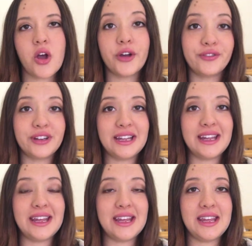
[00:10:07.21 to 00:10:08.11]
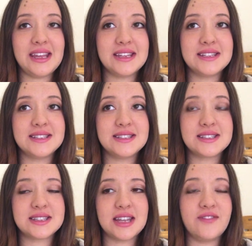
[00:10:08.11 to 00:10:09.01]
Hopefully
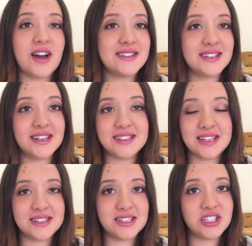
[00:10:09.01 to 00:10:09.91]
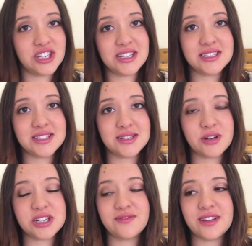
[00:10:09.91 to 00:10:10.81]
he finds it as easy as she did to
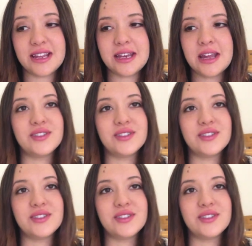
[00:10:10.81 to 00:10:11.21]
breastfeed.